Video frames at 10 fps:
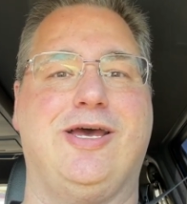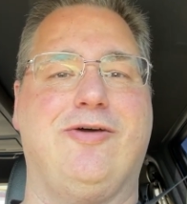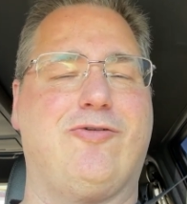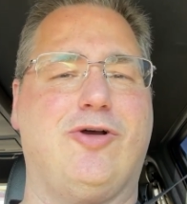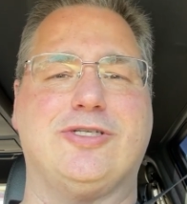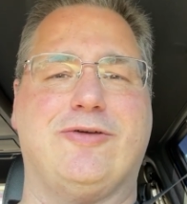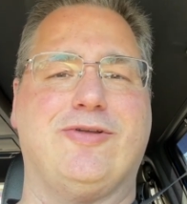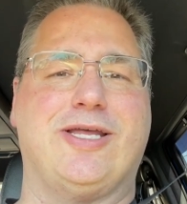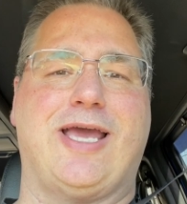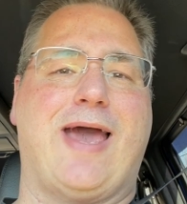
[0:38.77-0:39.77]
Of course,
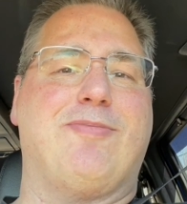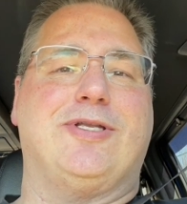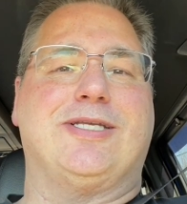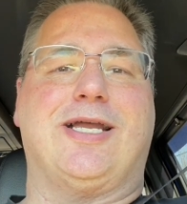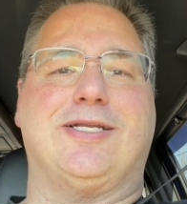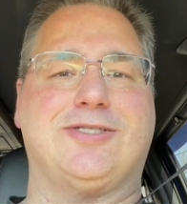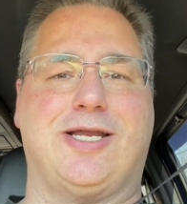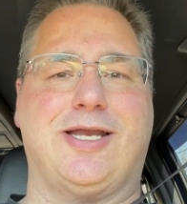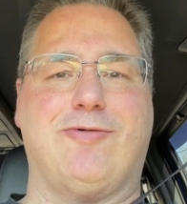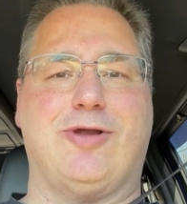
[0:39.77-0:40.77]
everything happens on a
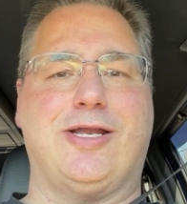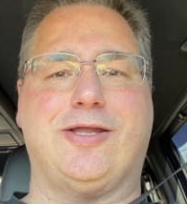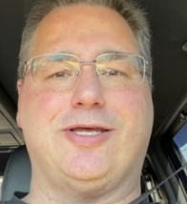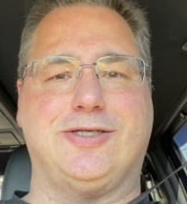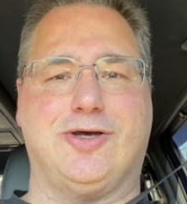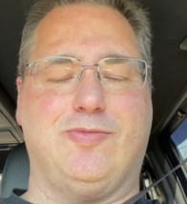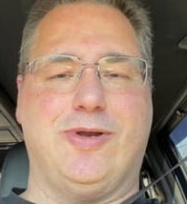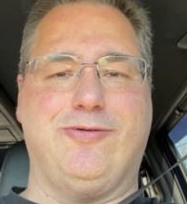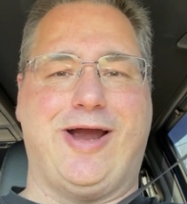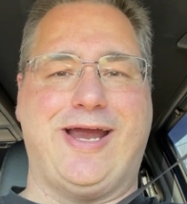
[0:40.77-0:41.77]
Sunday when nothing's
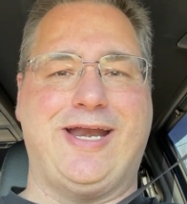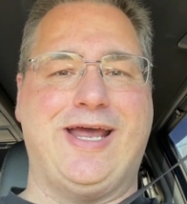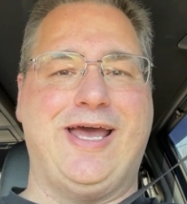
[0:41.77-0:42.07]
open, right?